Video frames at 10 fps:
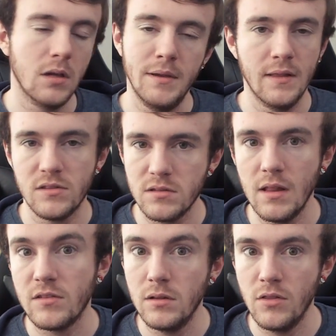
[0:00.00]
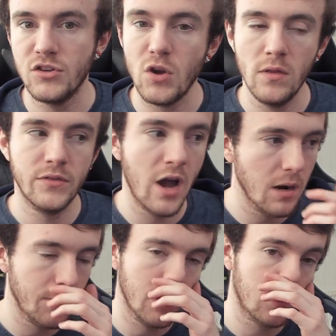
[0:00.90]
I mean, that's another shot in the
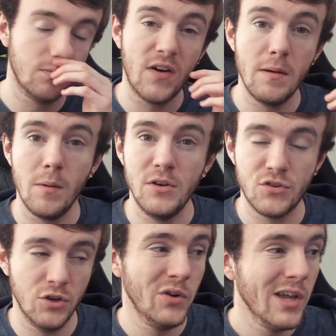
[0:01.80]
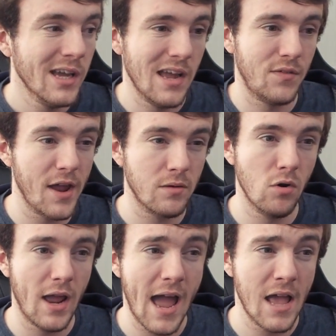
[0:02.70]
dark, but it could very well be true if
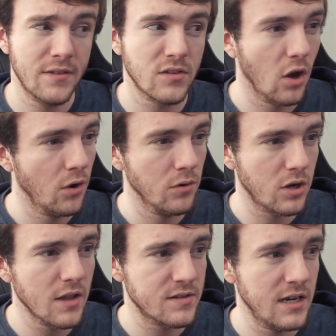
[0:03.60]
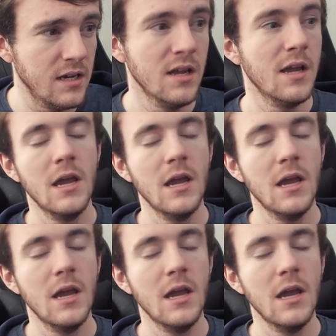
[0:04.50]
Lycanroc has its own cutscene.